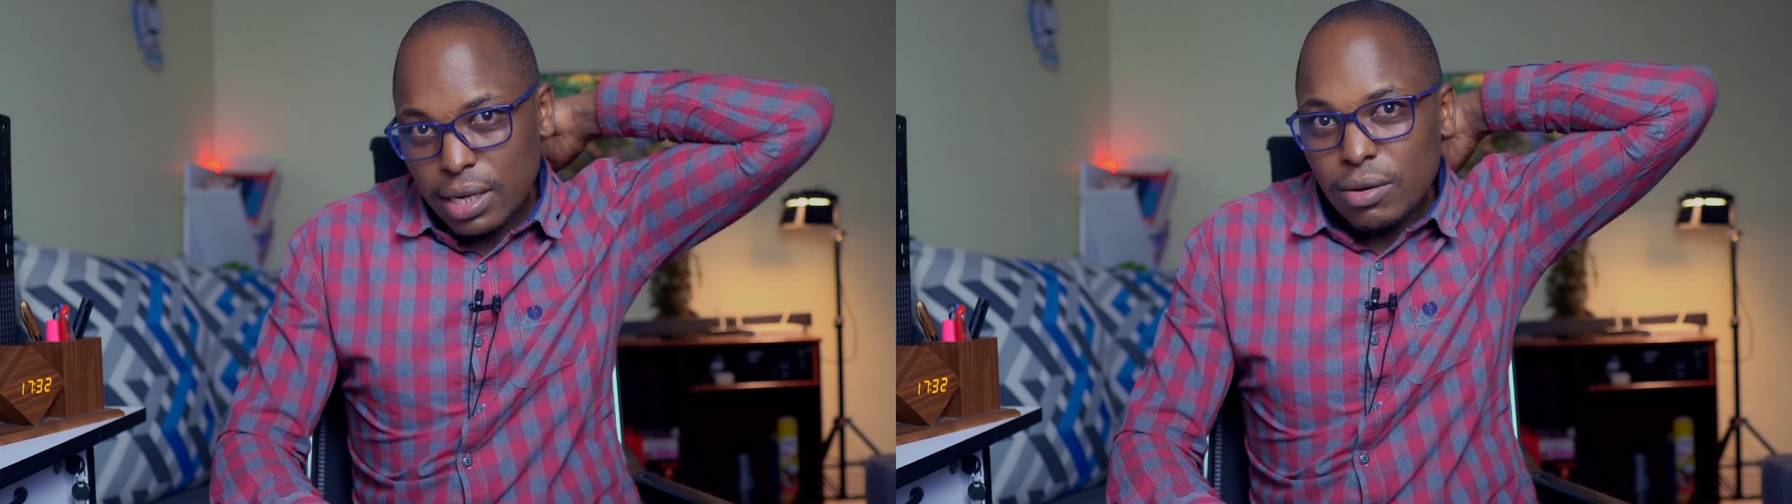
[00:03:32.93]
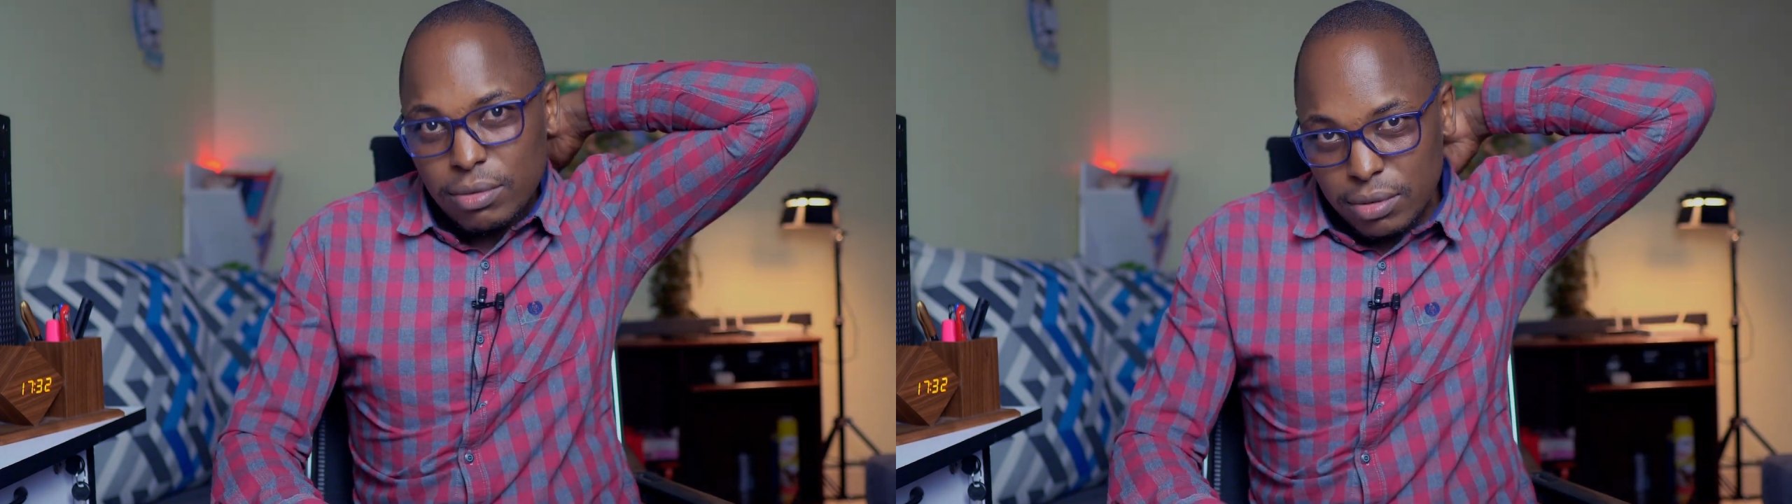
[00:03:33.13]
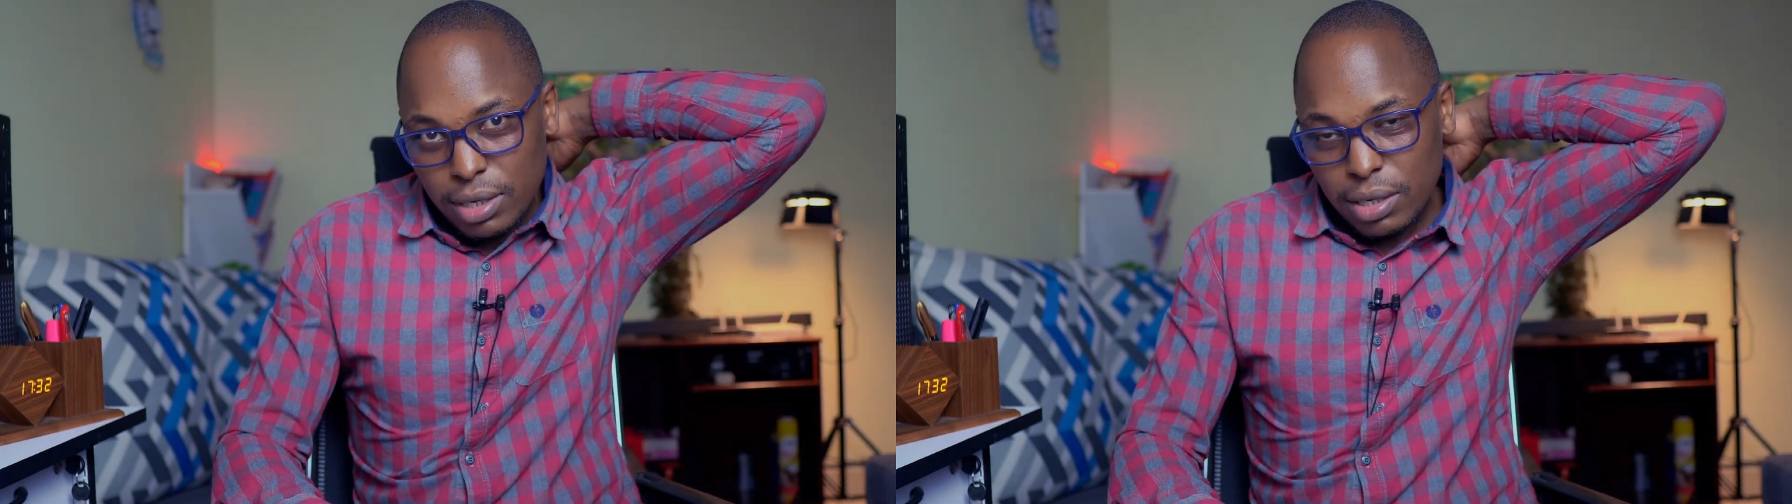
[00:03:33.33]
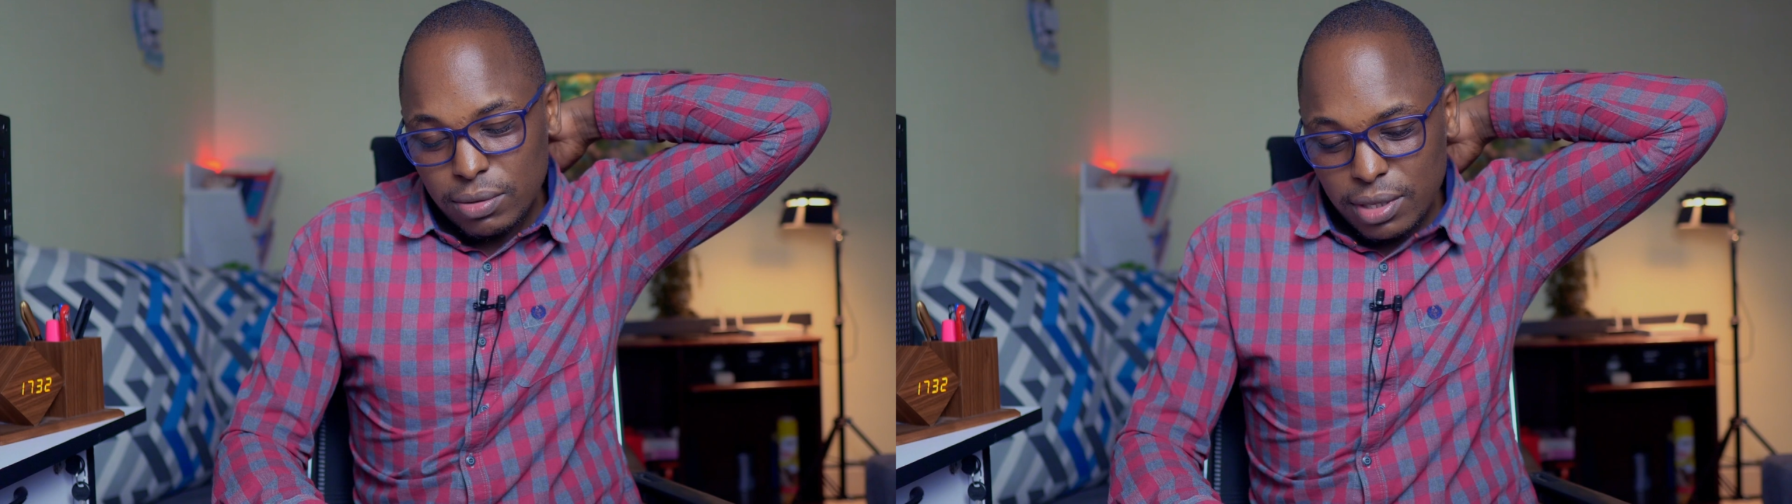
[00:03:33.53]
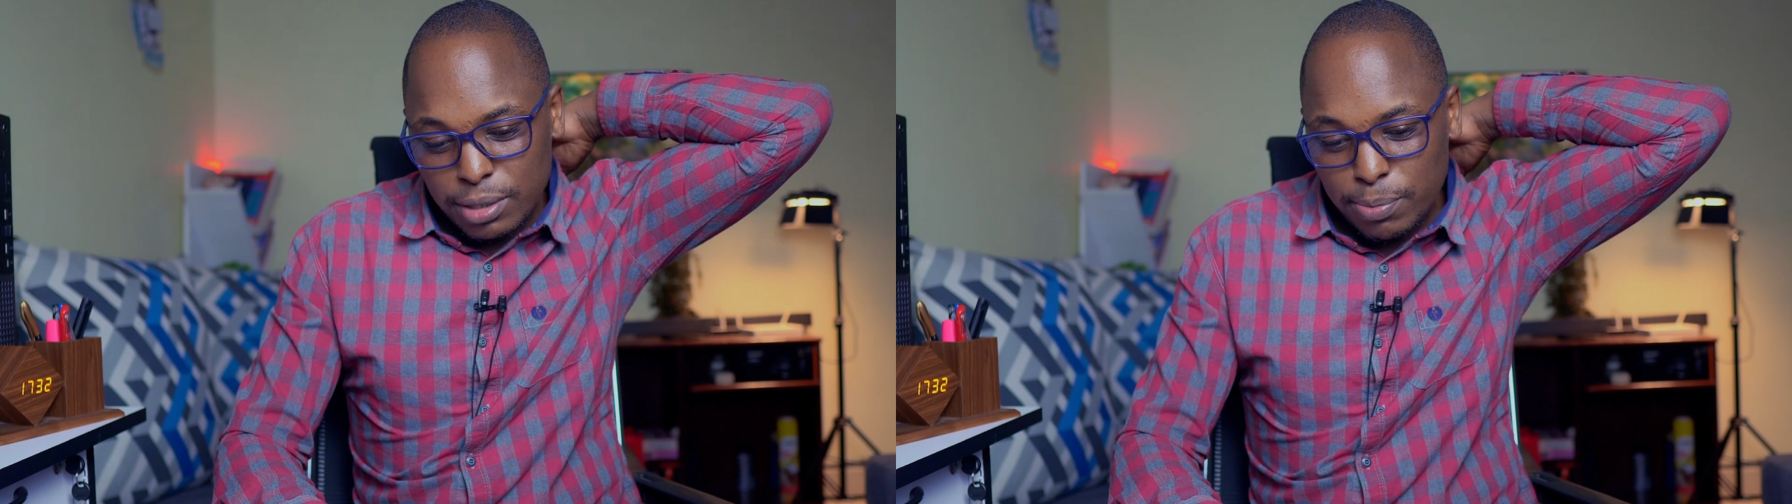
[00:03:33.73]
Now
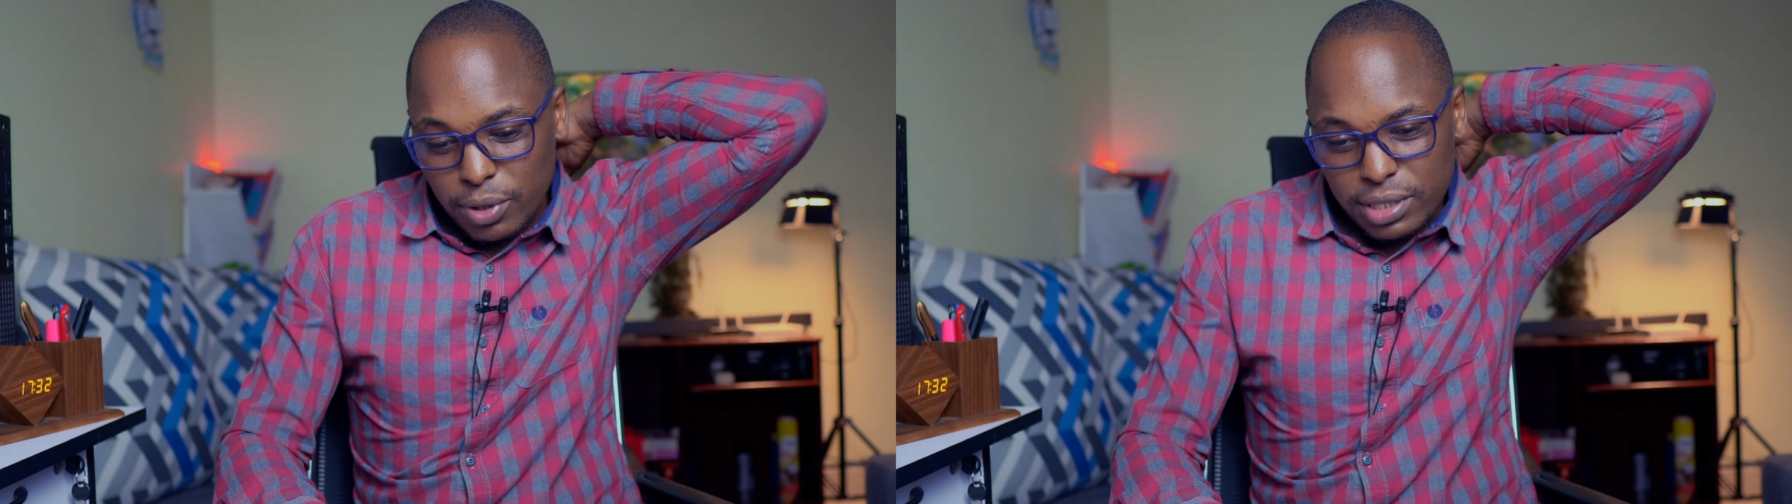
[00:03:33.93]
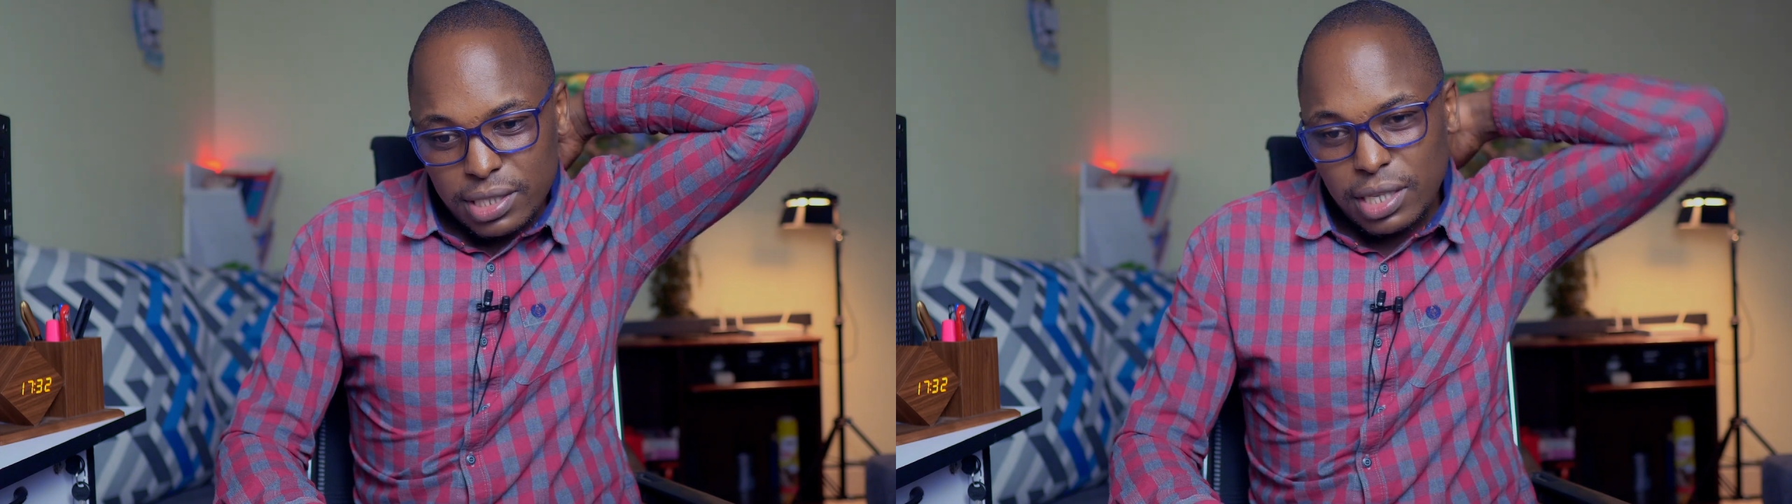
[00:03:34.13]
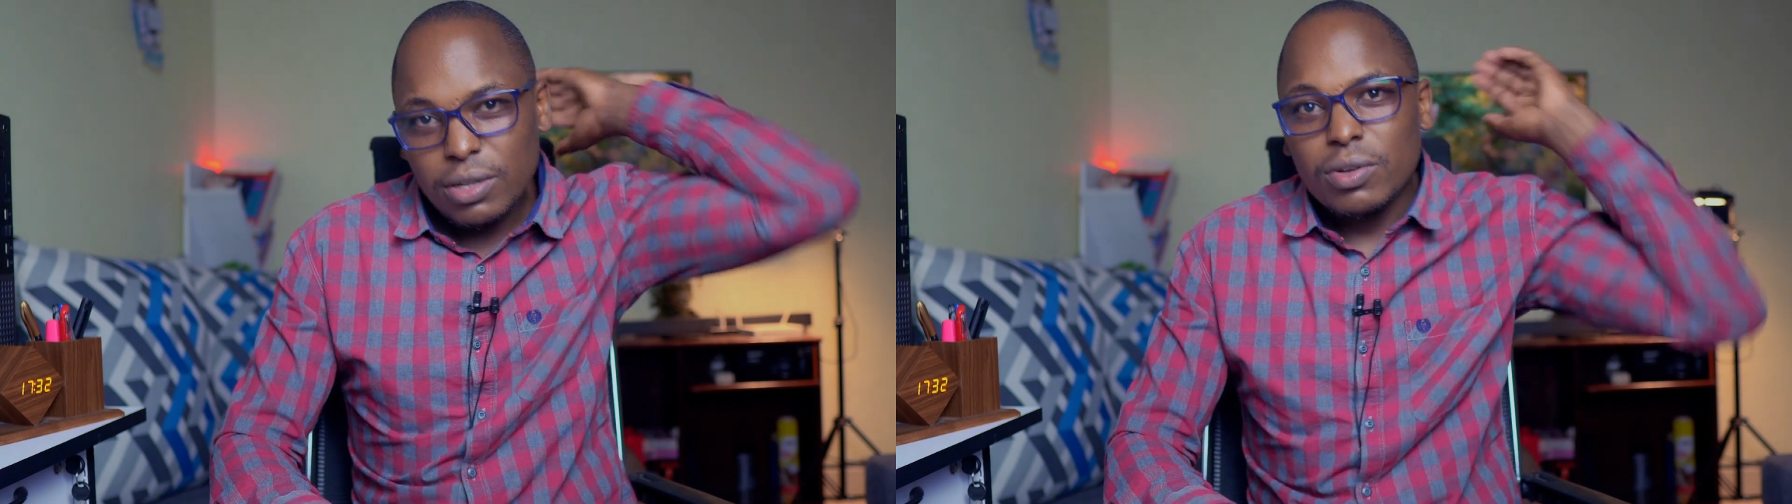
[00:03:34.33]
around this point here,